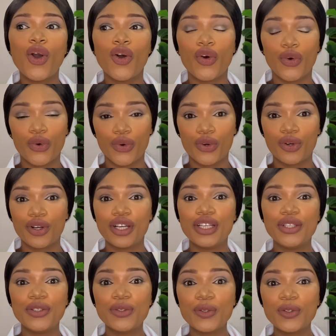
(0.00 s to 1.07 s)
or
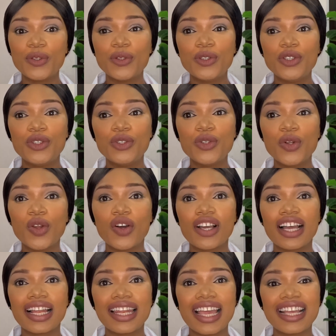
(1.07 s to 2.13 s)
you no
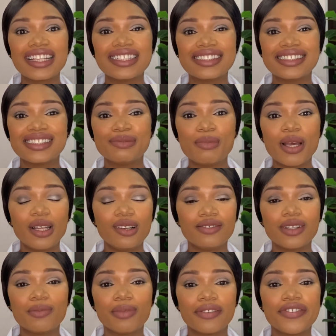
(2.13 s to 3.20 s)
longer like the smell of
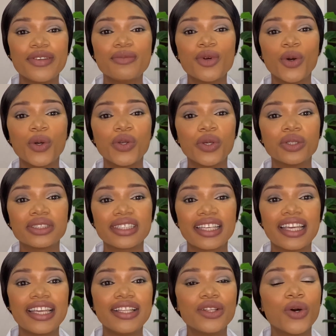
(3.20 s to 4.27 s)
the perfume on your
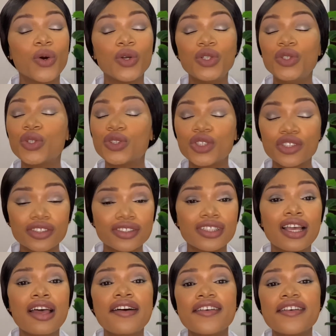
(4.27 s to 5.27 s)
skin, or you're just